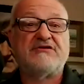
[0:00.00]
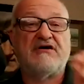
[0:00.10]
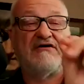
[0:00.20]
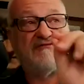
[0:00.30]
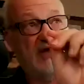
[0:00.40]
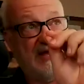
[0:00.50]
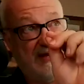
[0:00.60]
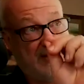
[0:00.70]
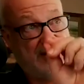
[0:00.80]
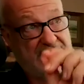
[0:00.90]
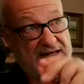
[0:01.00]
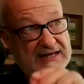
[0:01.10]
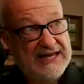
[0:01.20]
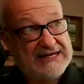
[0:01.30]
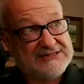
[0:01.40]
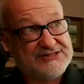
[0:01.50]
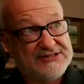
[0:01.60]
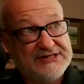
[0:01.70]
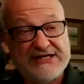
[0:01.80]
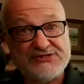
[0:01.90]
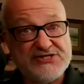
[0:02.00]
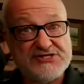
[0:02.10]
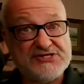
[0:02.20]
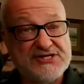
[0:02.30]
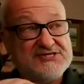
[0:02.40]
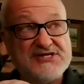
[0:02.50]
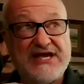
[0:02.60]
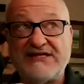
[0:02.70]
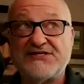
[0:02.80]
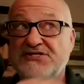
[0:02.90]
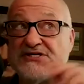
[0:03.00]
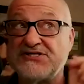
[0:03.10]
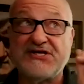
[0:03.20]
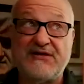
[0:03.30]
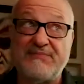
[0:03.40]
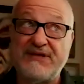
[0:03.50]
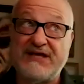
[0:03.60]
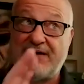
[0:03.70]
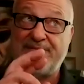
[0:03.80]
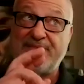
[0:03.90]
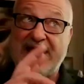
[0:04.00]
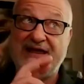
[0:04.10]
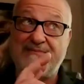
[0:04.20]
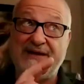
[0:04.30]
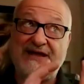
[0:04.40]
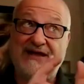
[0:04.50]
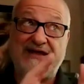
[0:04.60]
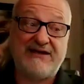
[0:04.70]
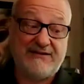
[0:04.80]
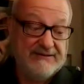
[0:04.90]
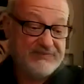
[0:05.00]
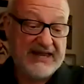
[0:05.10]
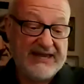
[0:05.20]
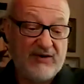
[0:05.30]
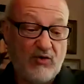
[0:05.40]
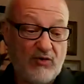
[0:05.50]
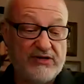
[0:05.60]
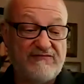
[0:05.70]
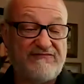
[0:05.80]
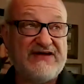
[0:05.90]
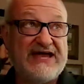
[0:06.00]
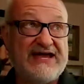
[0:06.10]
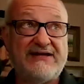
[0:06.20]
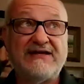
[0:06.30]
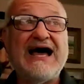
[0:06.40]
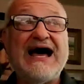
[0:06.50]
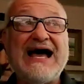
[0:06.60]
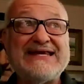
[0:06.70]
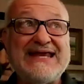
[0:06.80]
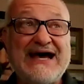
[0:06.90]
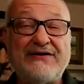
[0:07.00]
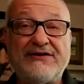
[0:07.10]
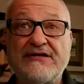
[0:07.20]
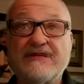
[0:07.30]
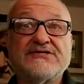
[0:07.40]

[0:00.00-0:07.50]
of a election and she's going to say that she's going to become an oil fan? I doubt it.